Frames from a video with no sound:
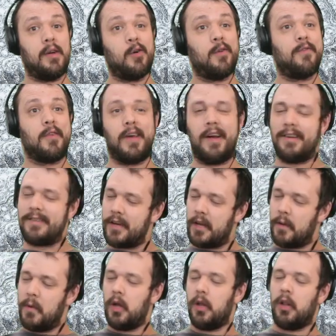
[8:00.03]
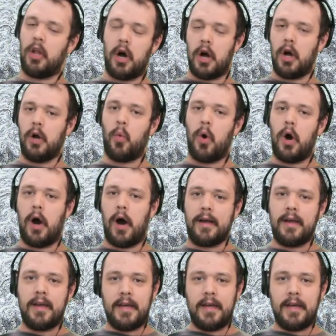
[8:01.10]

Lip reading: over there, it's going to be a long walk.